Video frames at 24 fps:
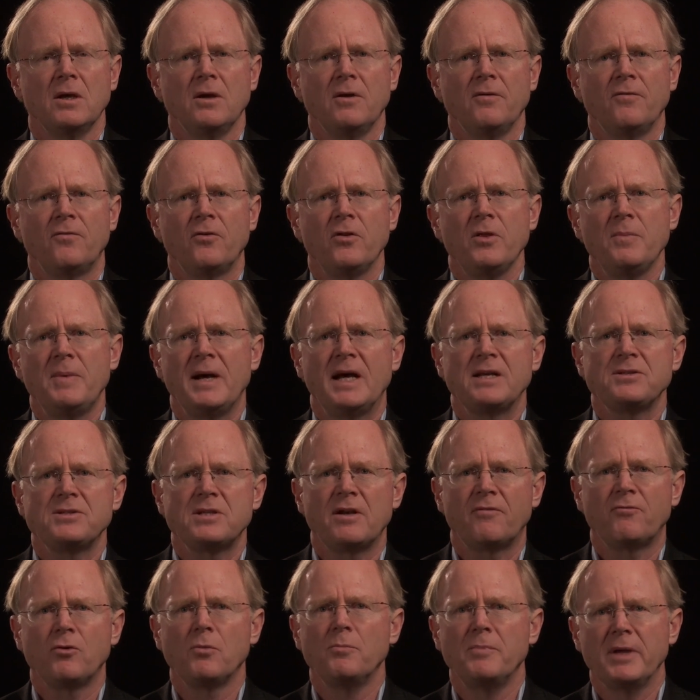For the past
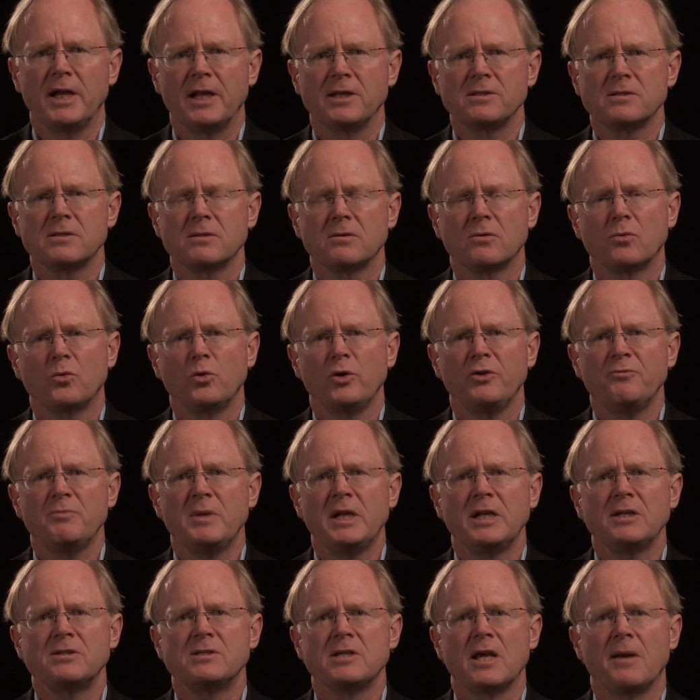several minutes, we've
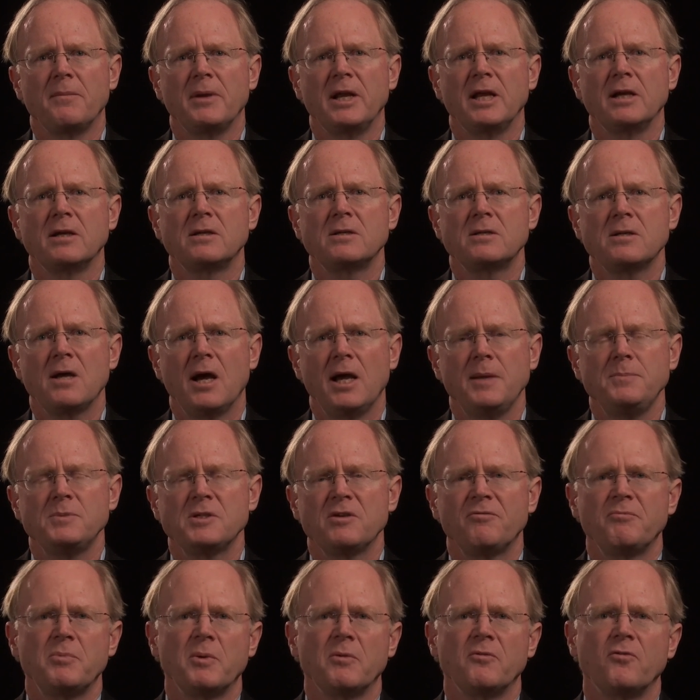been examining types
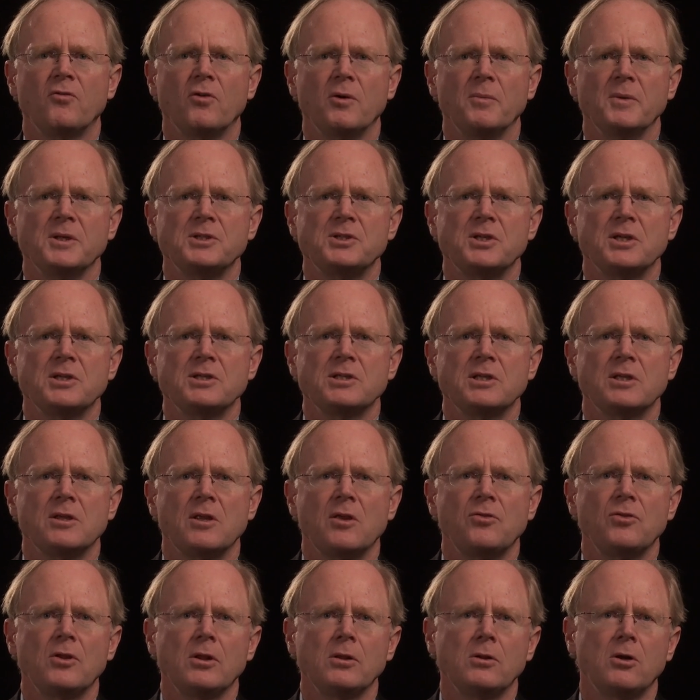of performances
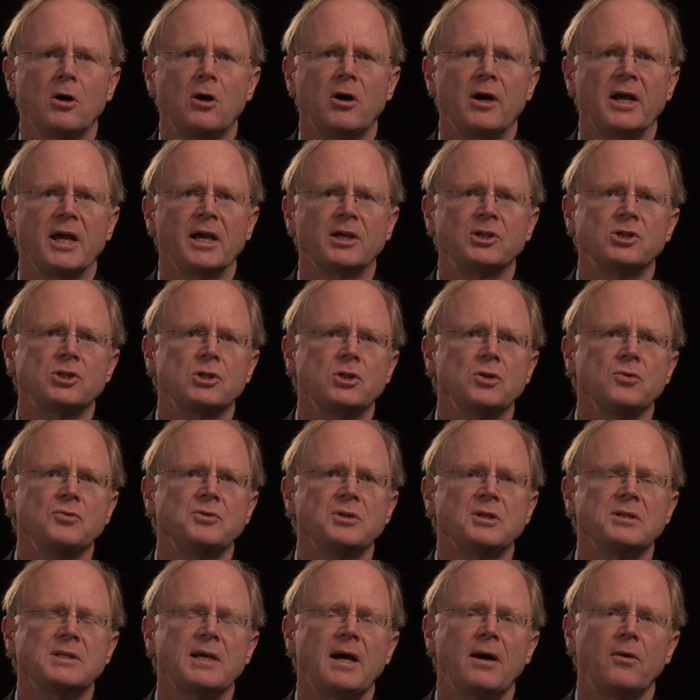that the law
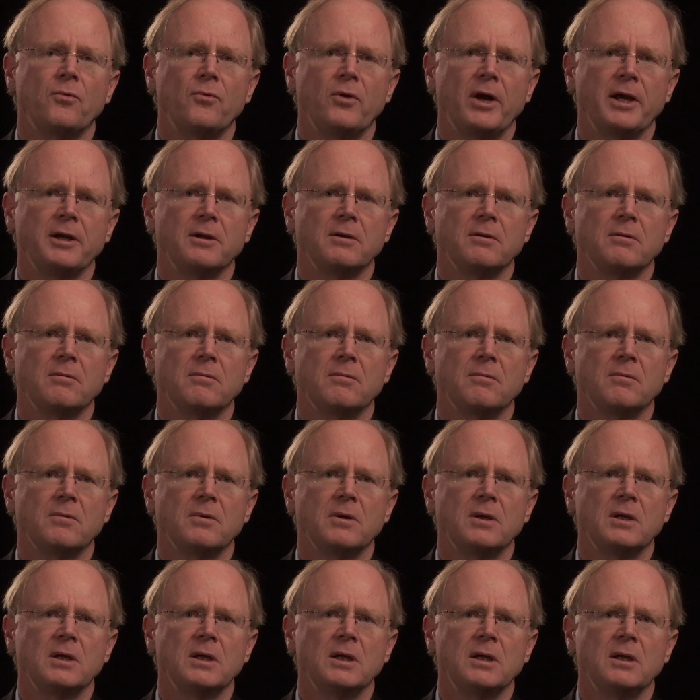excuses outright.
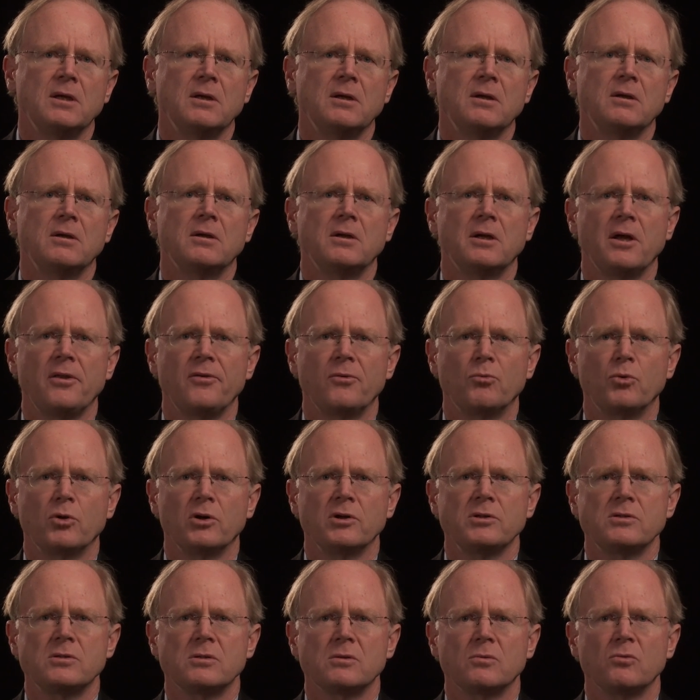In other
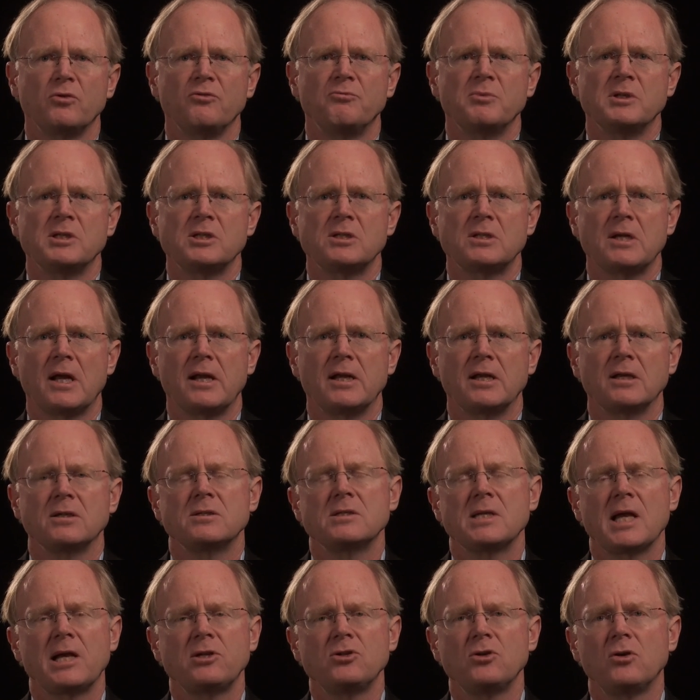words, we've been studying
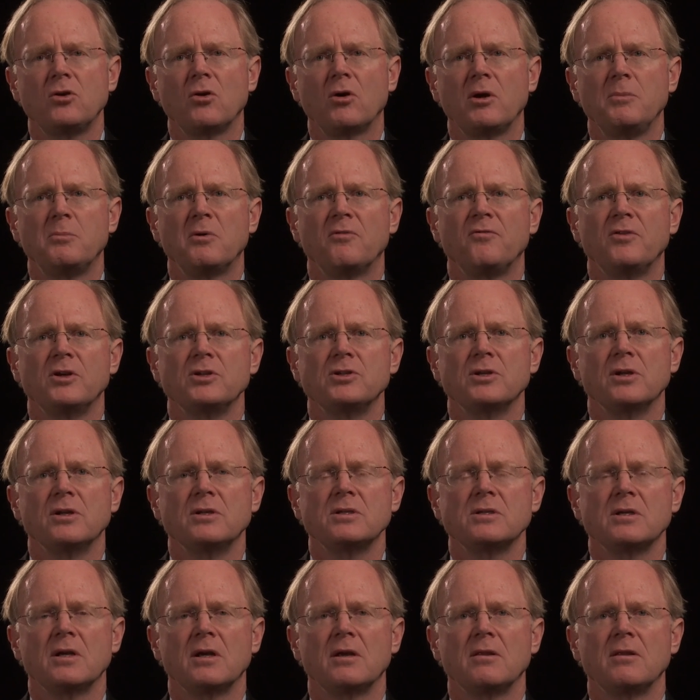statutory
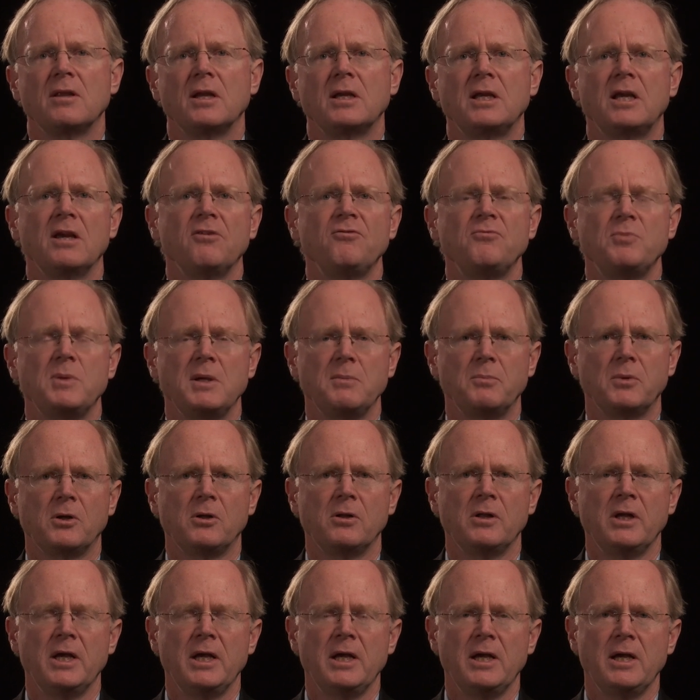provisions that give
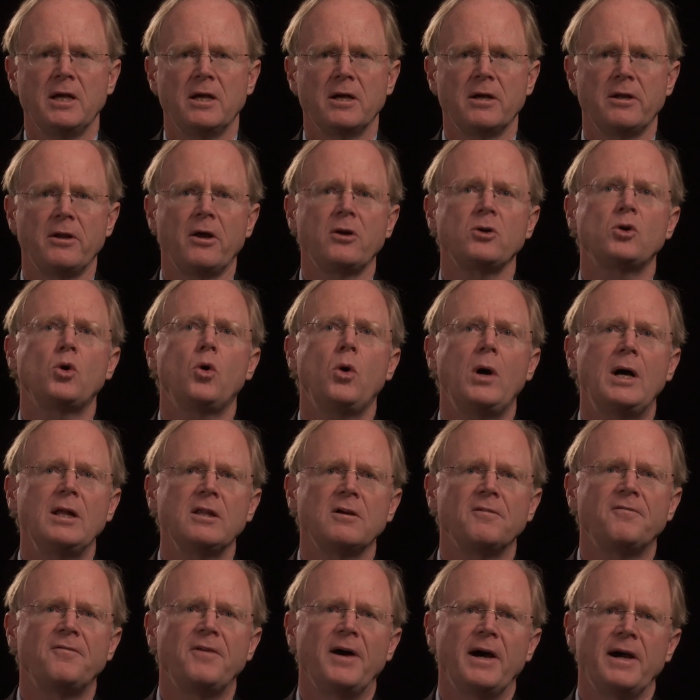people an
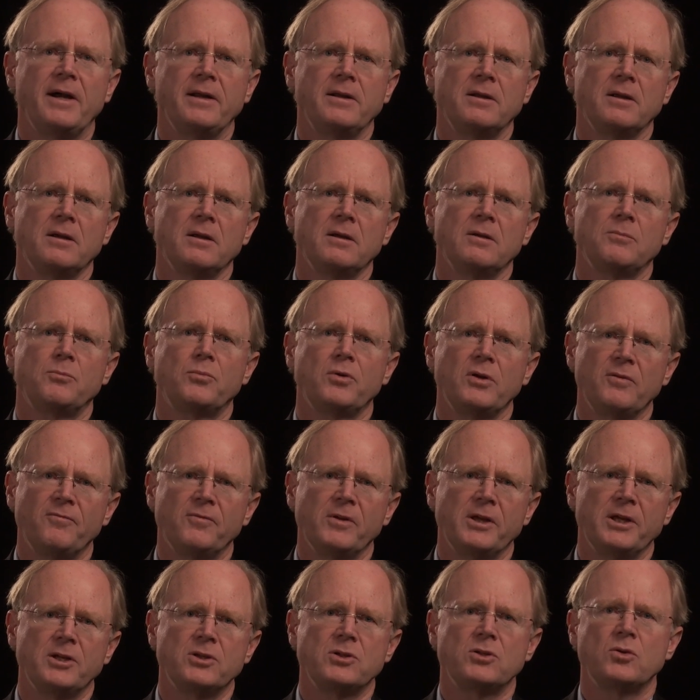unqualified
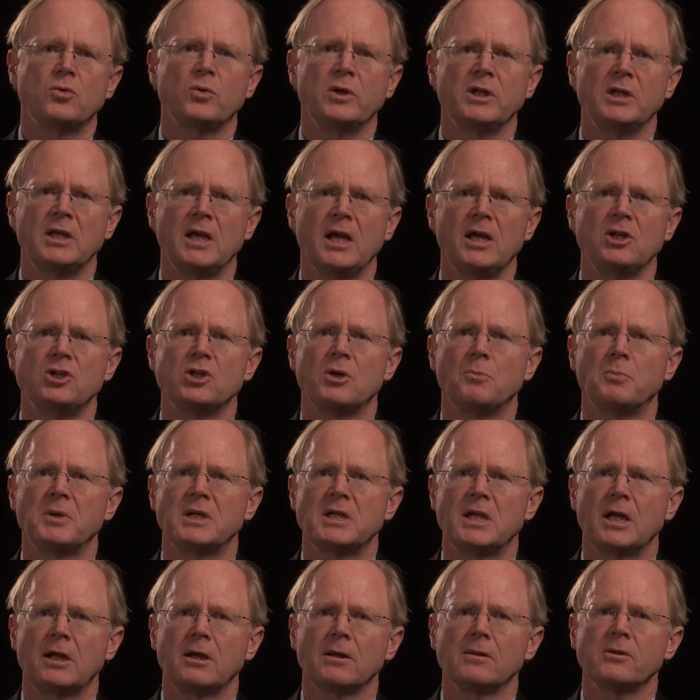privilege to engage in
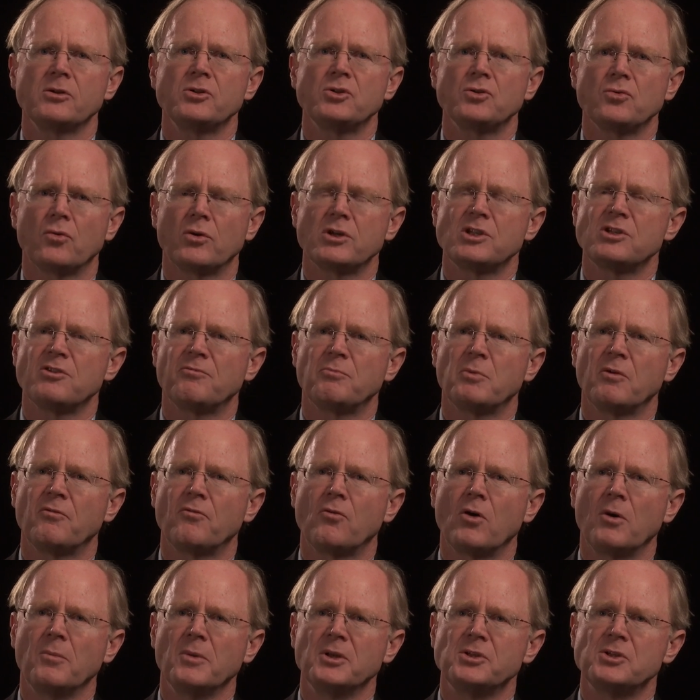particular sorts of
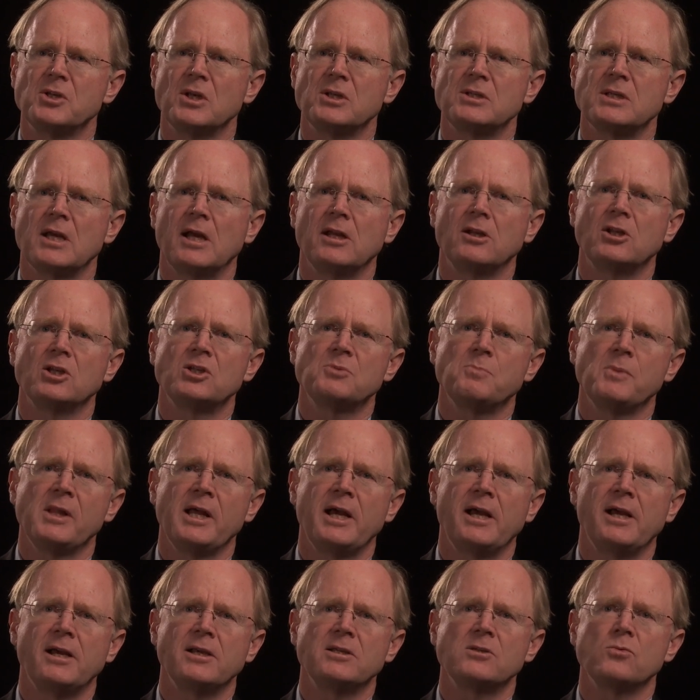performances and
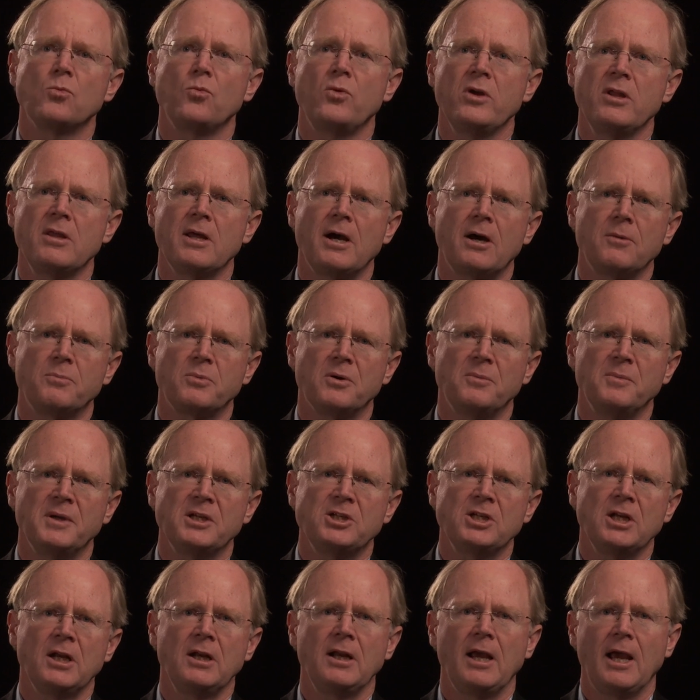displays without
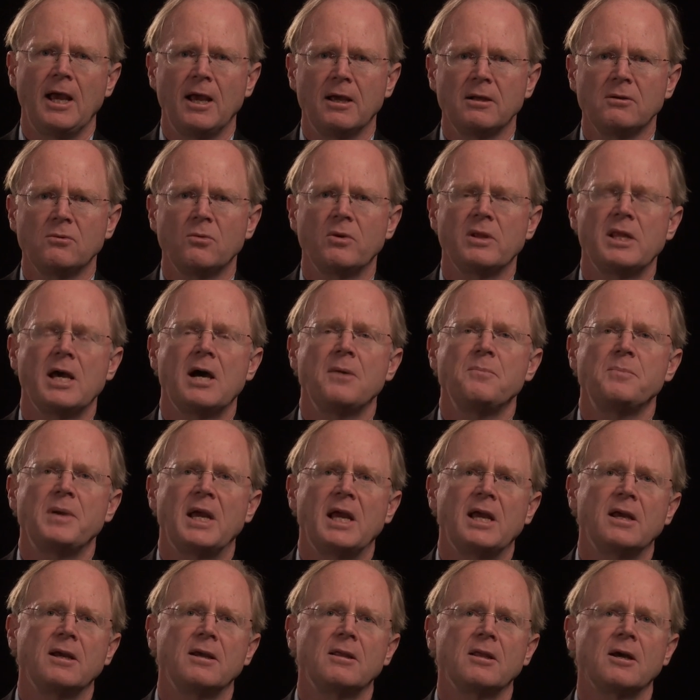permission and without
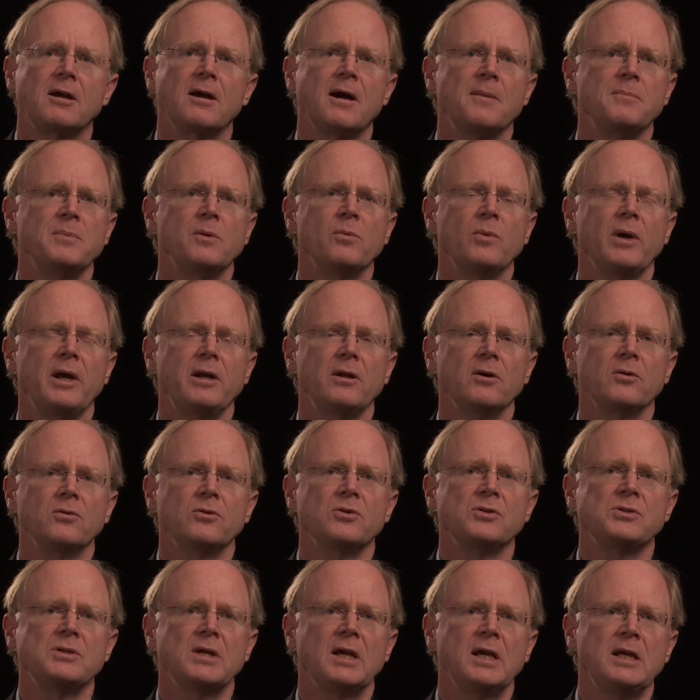paying the copyright
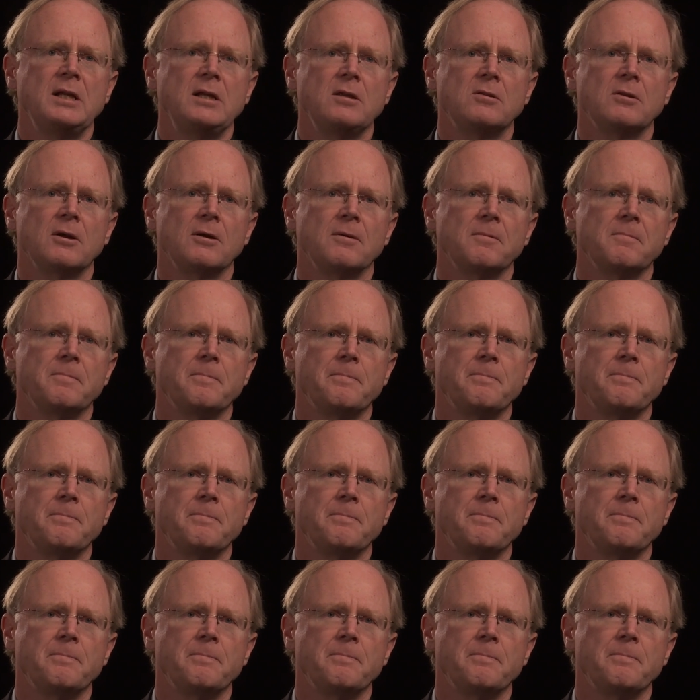owners anything.